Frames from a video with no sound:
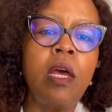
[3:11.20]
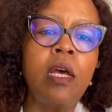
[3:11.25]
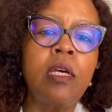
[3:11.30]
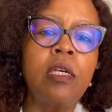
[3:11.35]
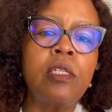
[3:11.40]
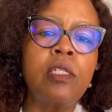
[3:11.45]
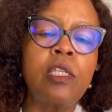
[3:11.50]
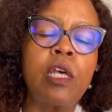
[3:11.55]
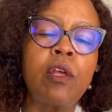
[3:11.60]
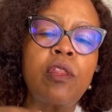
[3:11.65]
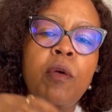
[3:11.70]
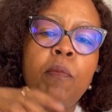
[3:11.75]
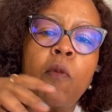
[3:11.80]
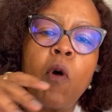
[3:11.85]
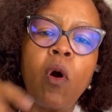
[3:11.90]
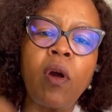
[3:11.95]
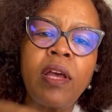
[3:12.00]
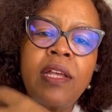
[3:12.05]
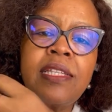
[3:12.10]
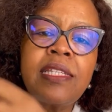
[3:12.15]
So the
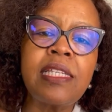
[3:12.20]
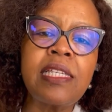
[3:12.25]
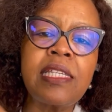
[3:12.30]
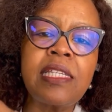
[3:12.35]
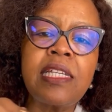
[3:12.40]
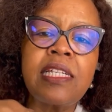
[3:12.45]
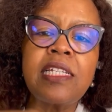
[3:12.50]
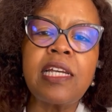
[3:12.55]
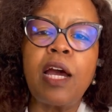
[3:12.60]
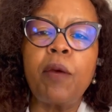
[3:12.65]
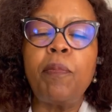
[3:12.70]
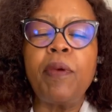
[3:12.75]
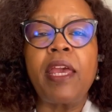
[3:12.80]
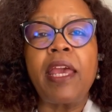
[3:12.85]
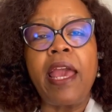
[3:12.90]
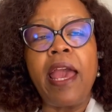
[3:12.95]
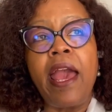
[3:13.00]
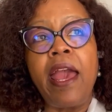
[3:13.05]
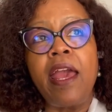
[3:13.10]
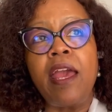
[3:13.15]
more consistent I
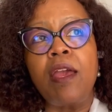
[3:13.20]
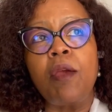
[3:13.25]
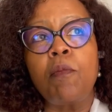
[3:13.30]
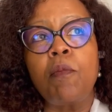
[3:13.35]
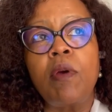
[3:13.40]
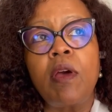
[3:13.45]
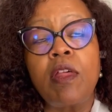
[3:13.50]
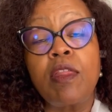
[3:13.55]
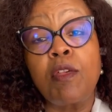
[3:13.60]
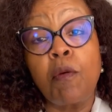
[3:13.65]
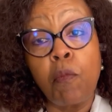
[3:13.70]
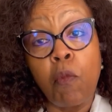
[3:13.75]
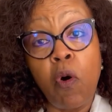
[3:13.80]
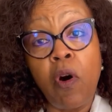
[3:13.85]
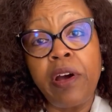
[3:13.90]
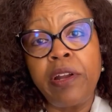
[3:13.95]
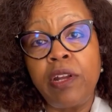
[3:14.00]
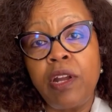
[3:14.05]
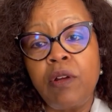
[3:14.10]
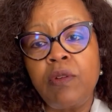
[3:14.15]
became, the
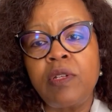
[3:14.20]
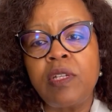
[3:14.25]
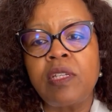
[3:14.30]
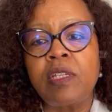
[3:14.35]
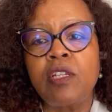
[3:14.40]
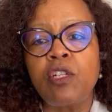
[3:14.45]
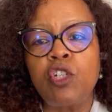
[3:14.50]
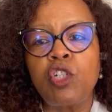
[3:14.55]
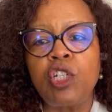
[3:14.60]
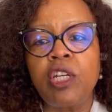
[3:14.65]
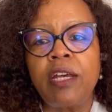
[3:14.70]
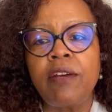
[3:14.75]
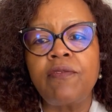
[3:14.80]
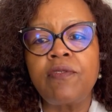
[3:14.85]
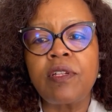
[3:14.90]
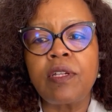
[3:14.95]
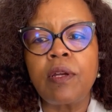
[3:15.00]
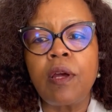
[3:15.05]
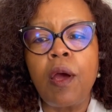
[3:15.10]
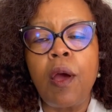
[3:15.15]
more I noticed a
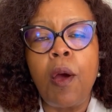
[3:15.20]
shift.